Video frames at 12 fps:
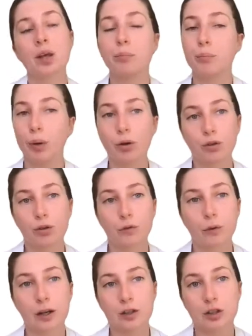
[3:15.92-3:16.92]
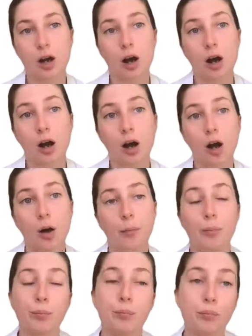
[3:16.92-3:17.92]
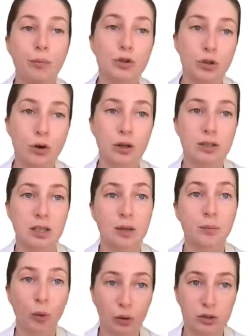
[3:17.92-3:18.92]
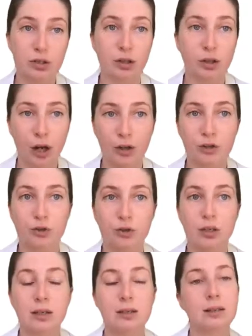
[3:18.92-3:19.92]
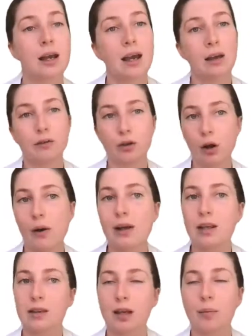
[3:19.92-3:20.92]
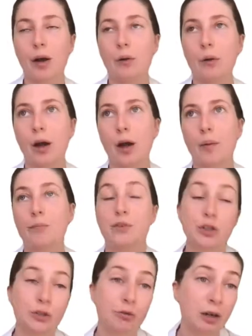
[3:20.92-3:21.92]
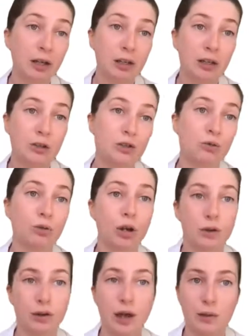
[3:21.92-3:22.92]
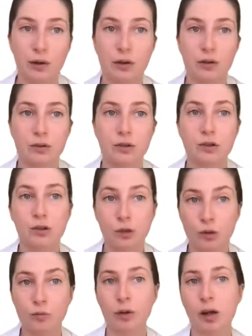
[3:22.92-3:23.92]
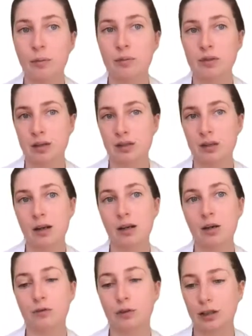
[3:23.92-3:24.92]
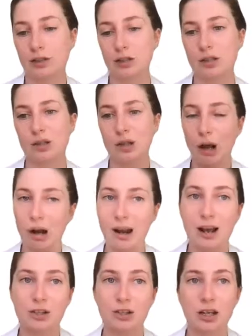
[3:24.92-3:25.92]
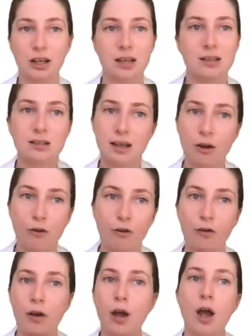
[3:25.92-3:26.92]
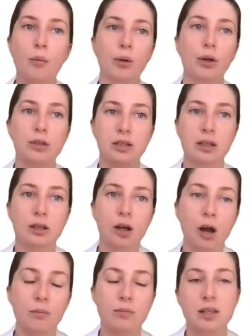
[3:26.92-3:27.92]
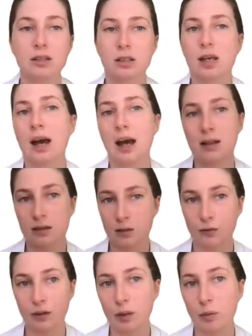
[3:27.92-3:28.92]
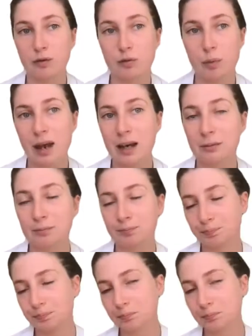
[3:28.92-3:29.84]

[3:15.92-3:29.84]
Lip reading: both of which are majority Protestant countries. If you know anything about Tudor England, you'll know the Netherlands soon becomes the site of religious clashing itself, because it comes into the hands of Philip of Spain